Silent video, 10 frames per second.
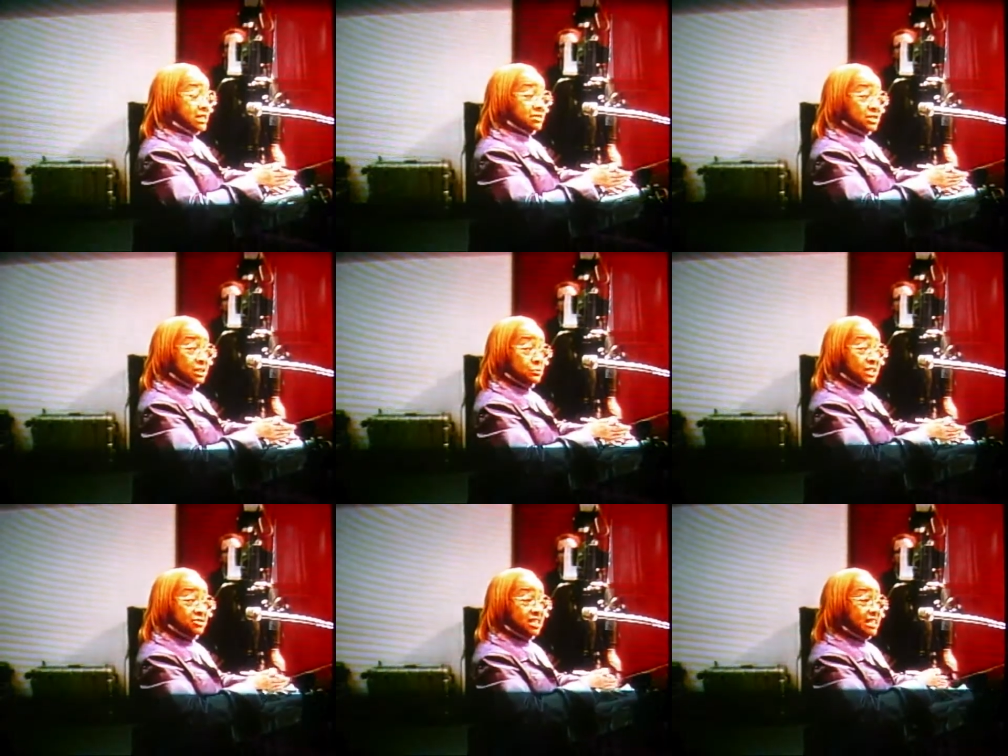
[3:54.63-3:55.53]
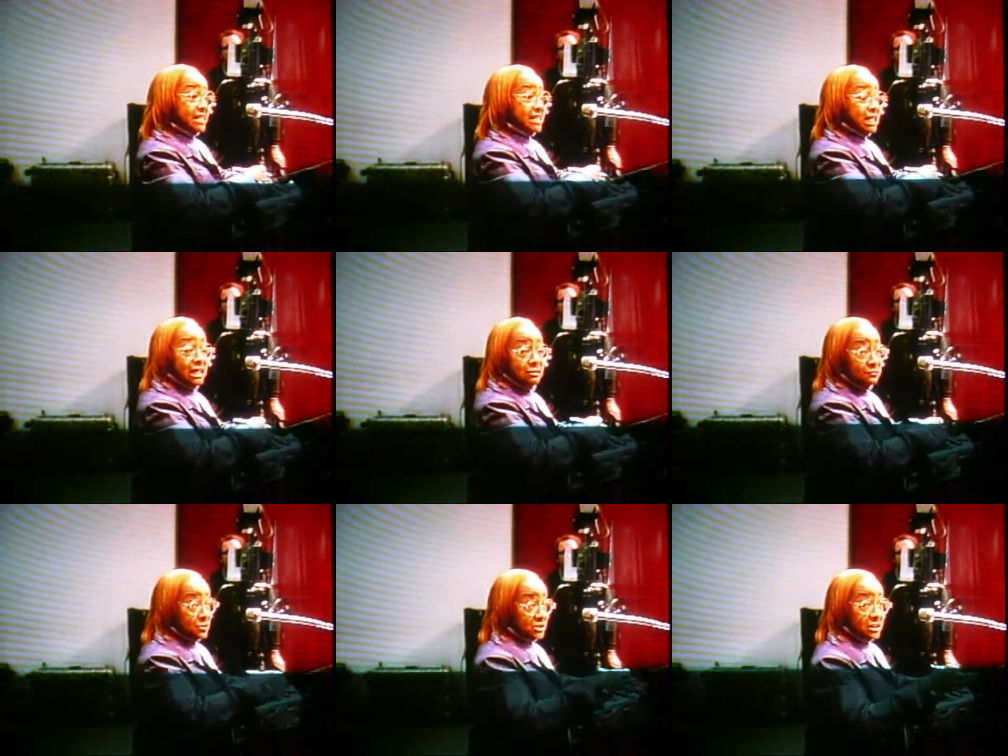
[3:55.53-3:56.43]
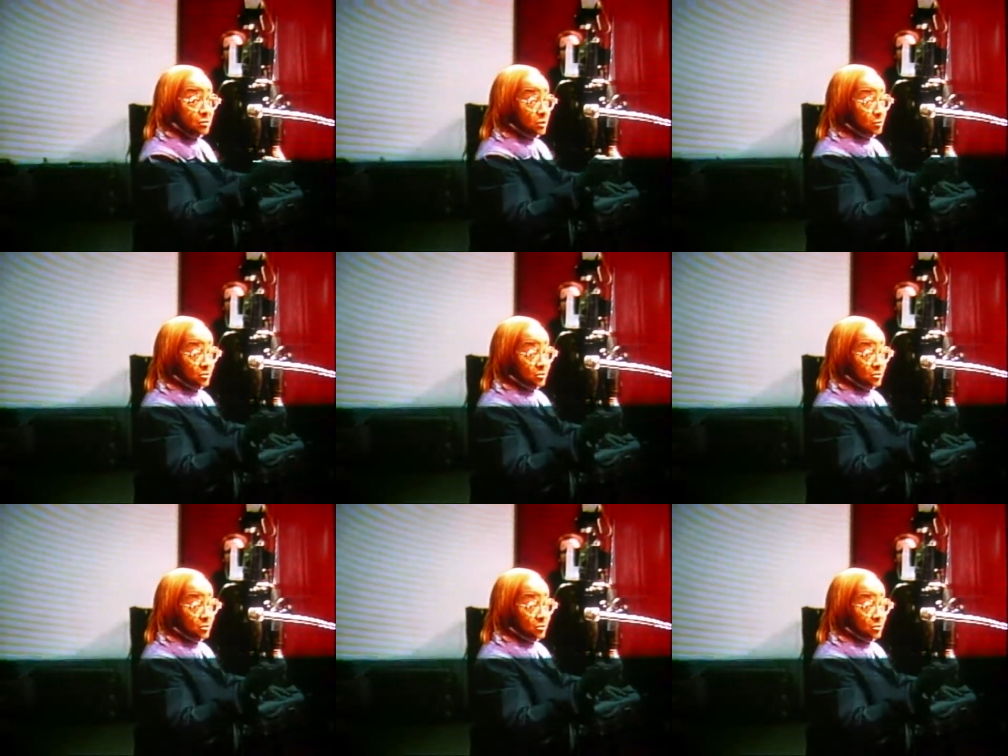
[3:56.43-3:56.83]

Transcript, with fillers: into consideration any unforeseeable